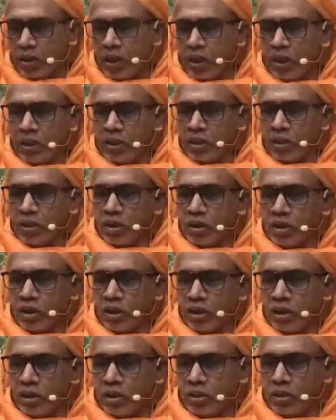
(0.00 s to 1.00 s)
Then
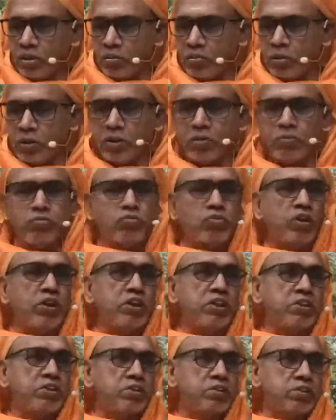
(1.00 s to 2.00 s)
you become
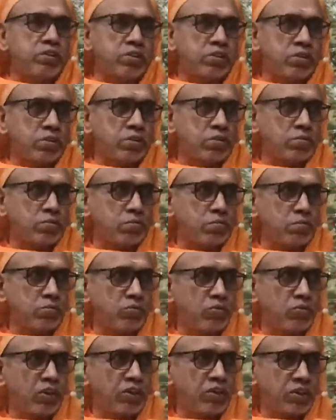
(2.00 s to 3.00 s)

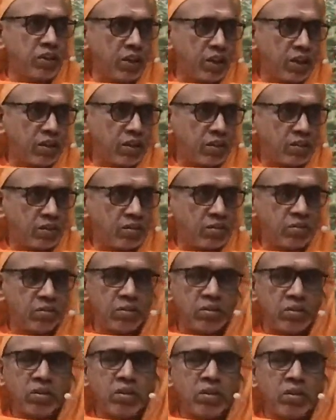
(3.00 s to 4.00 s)
wiser,
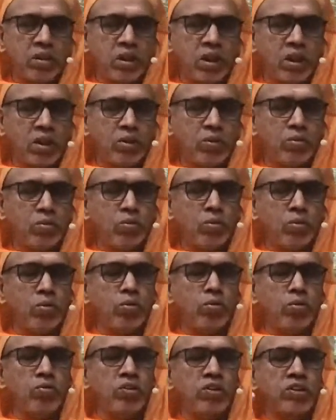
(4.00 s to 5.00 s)
and you
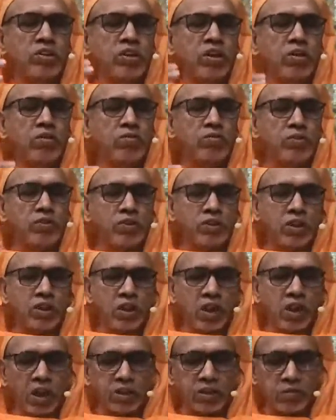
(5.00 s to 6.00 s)
know yourself.
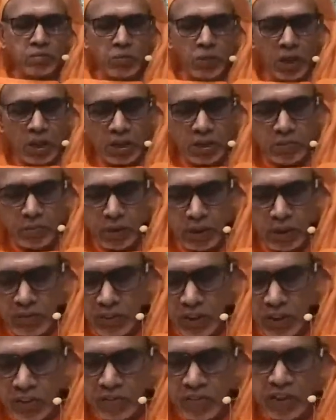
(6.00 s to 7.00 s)

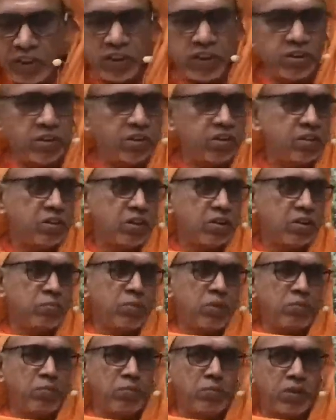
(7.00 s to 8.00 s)
Tad-atmanam-eva-ved, that
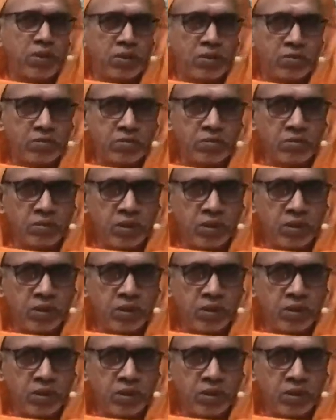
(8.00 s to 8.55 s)
Brahman,